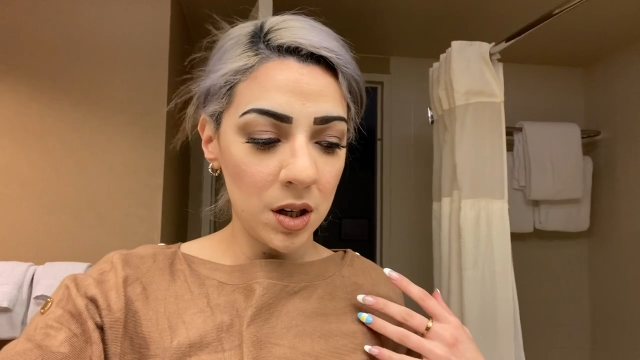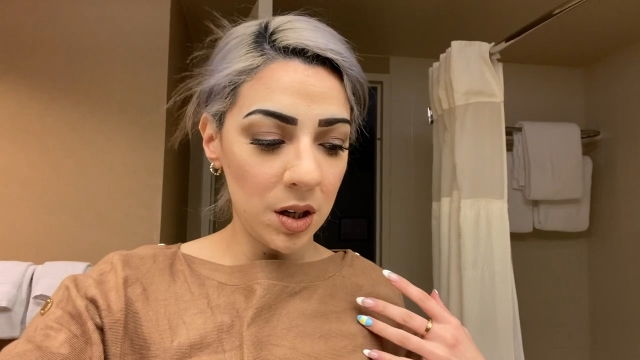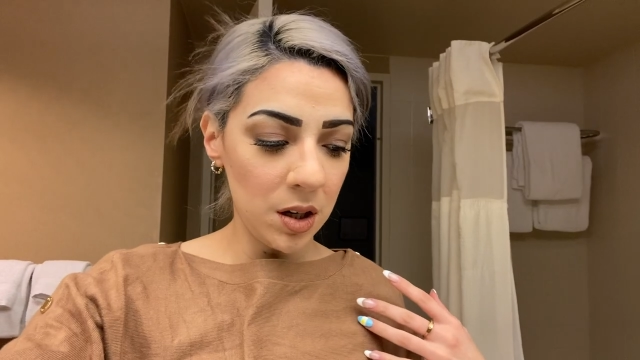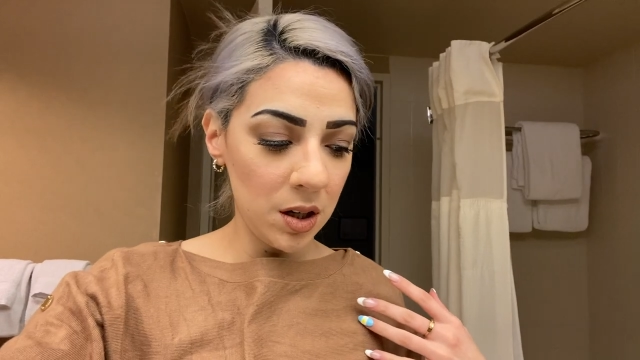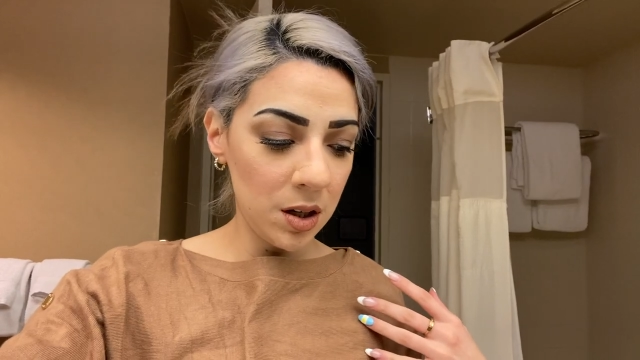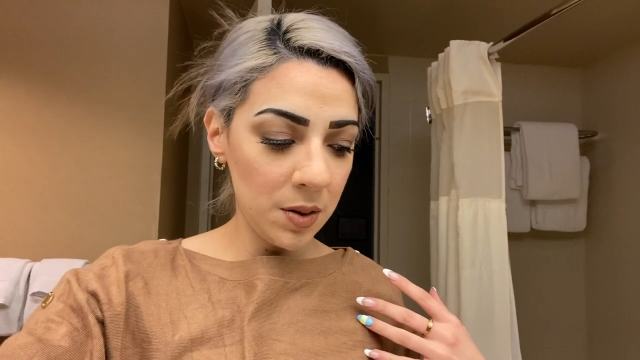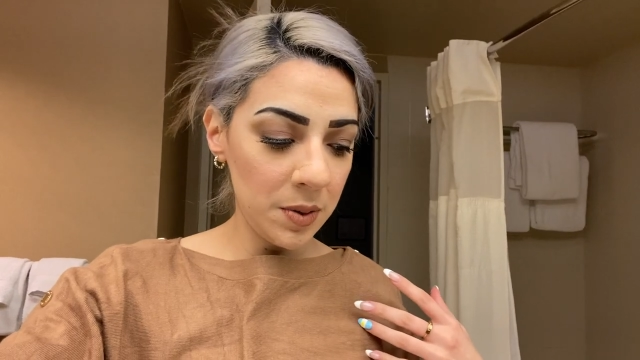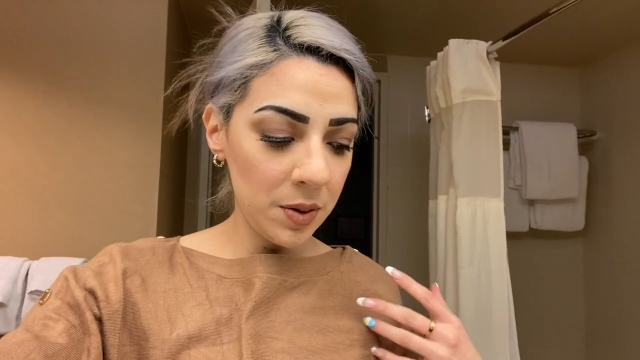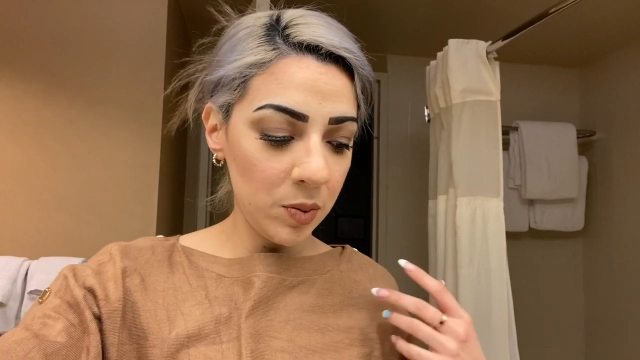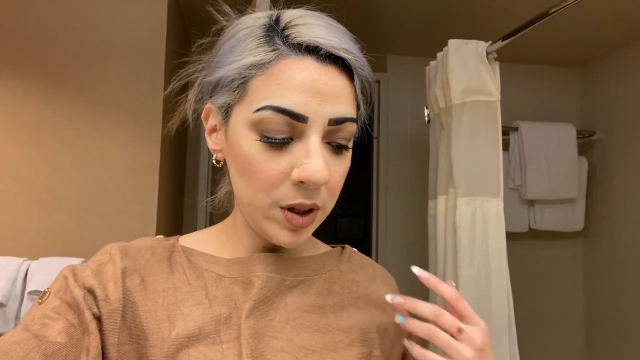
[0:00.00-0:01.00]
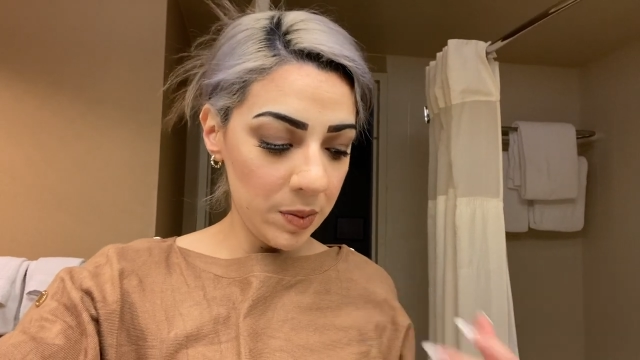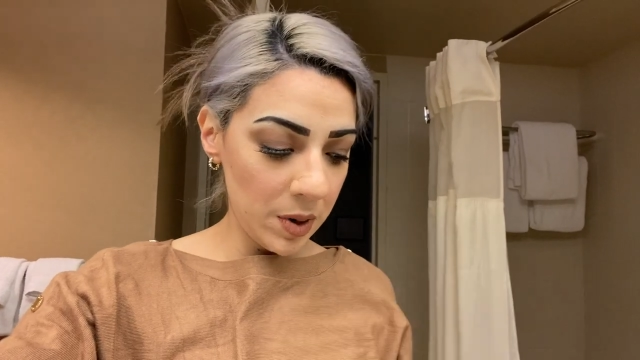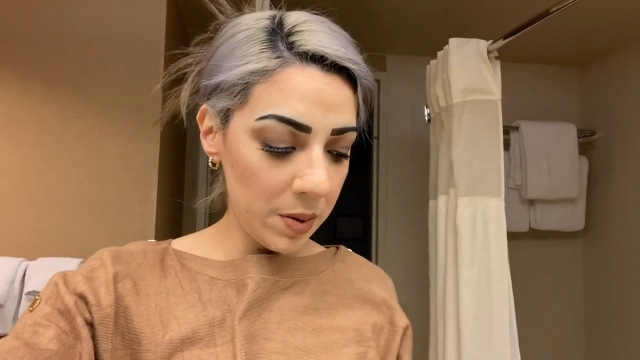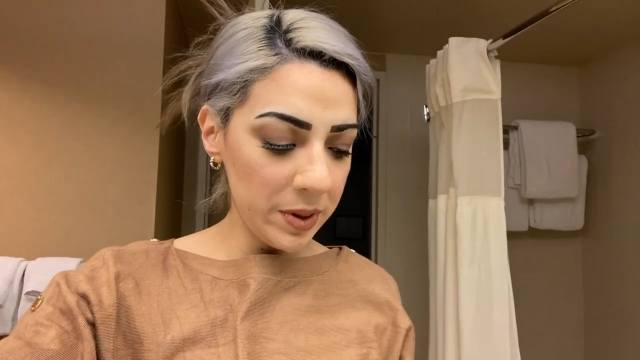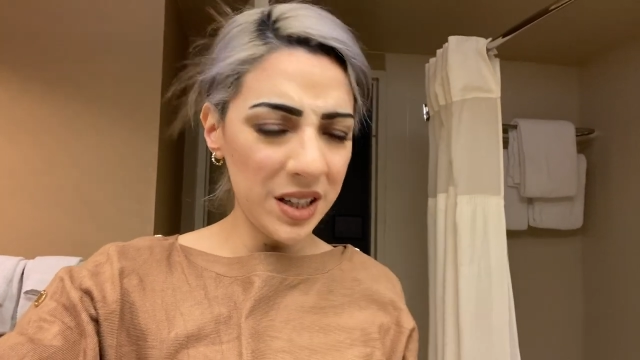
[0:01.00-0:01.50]
Um, and we are
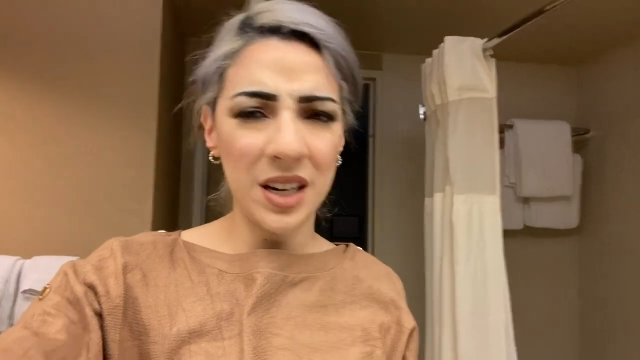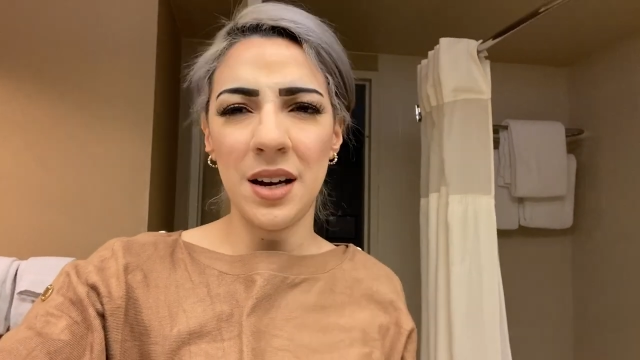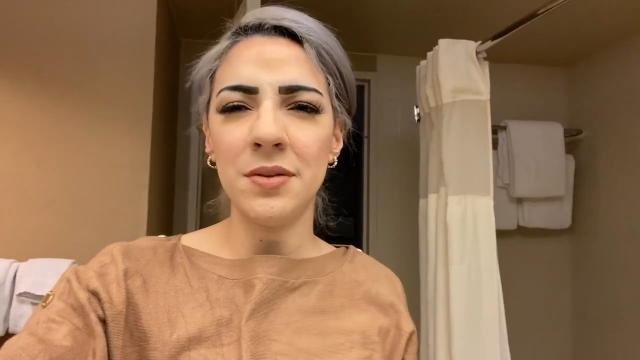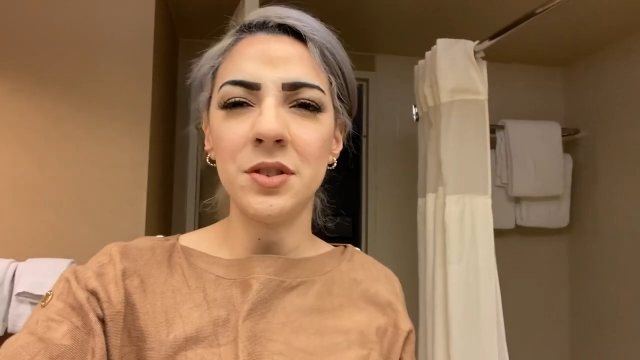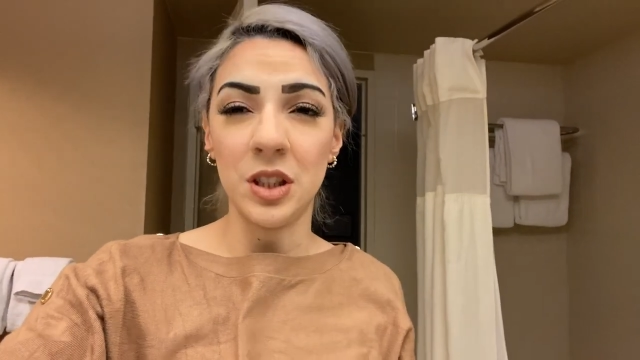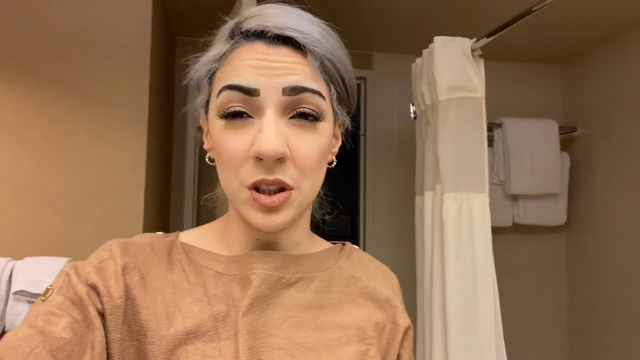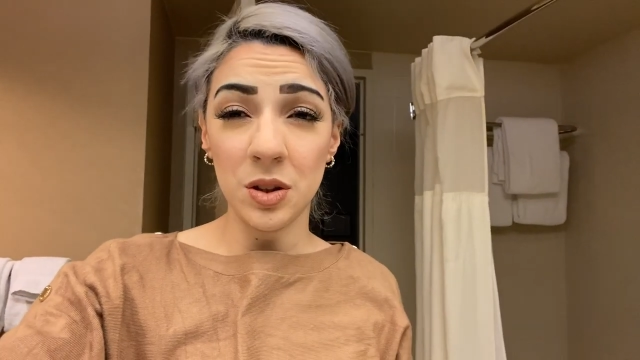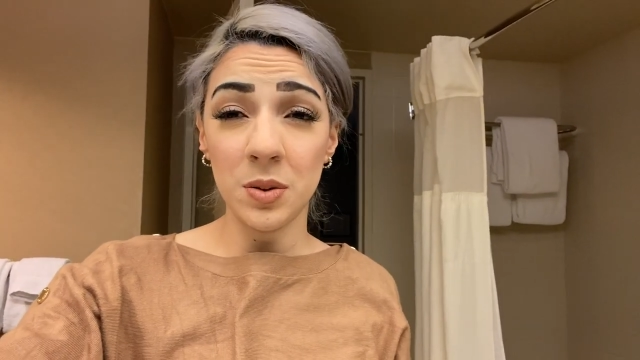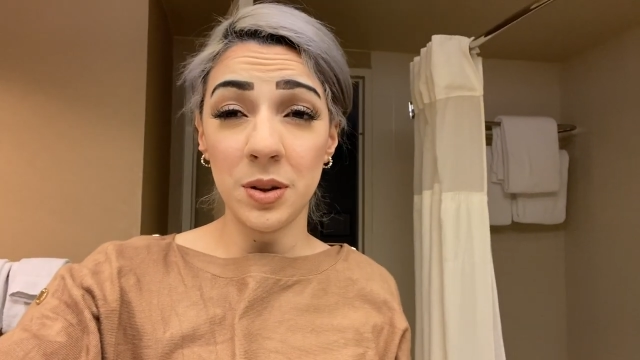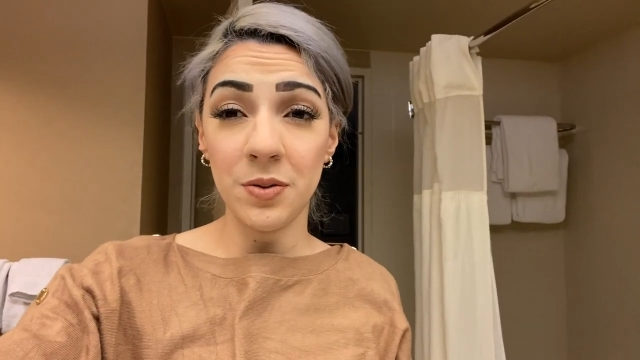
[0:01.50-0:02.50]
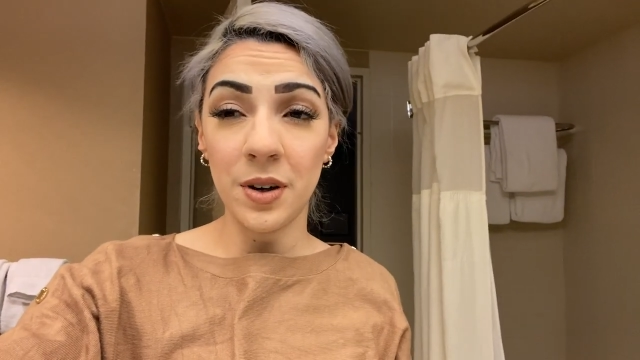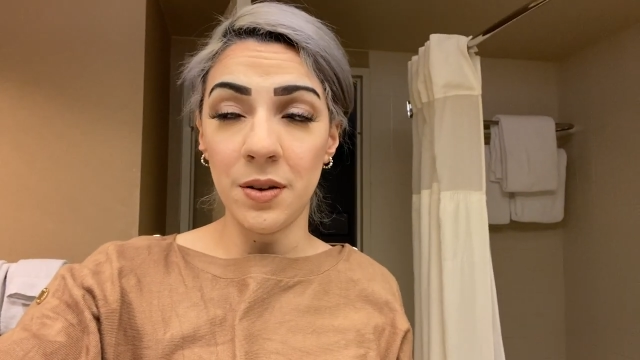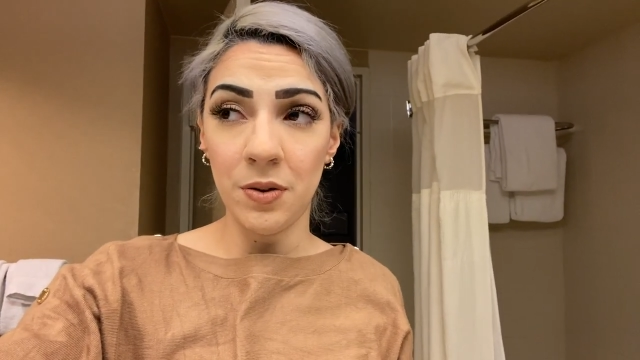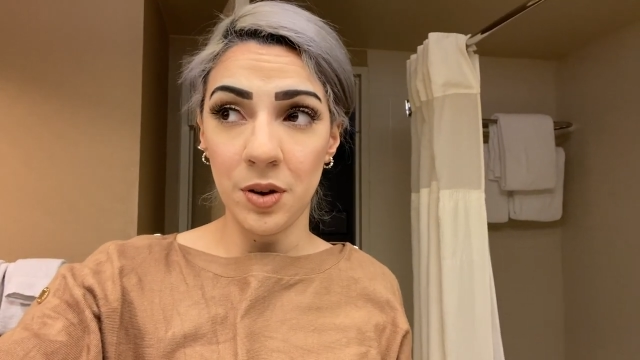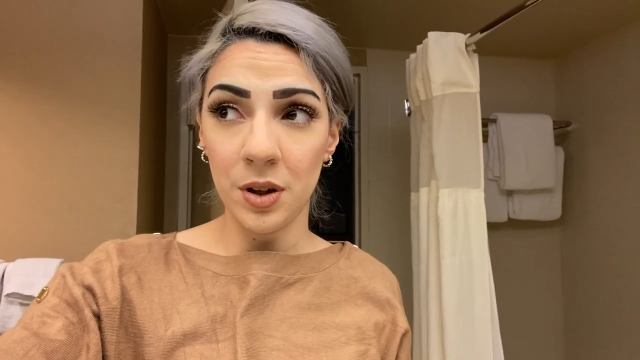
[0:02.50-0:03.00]
probably gonna have dinner around
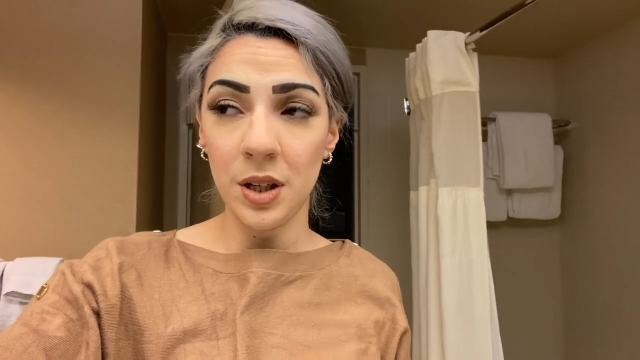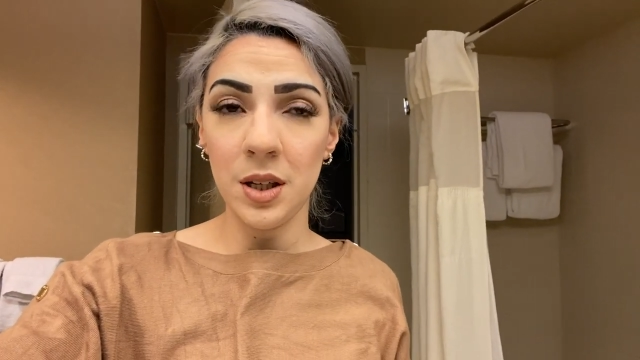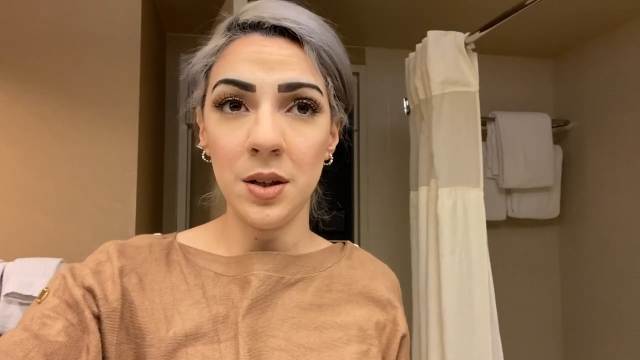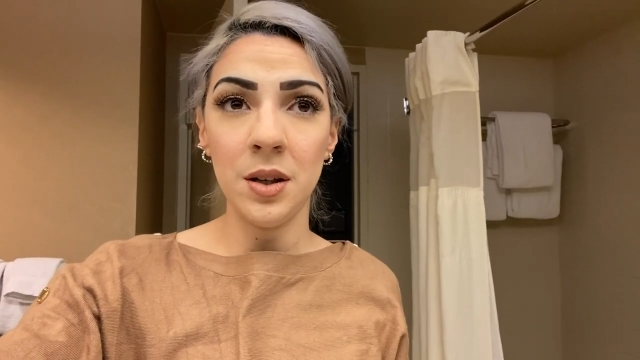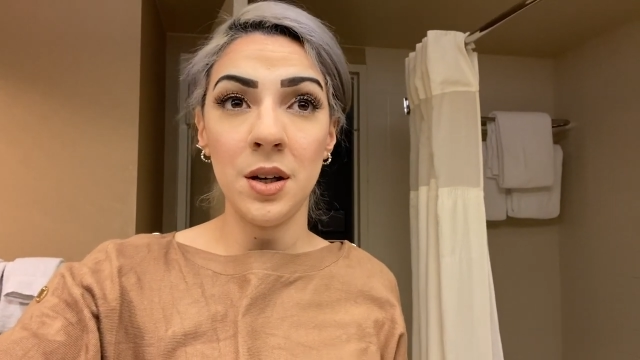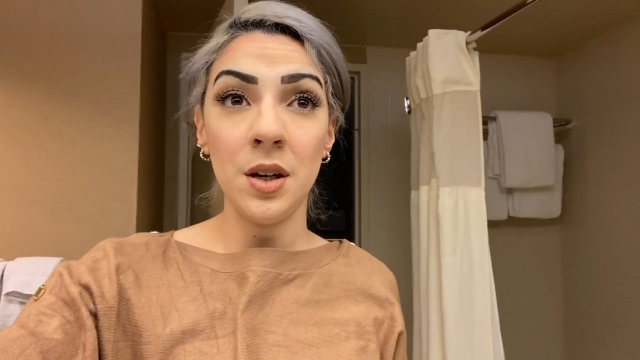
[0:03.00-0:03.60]
5:30,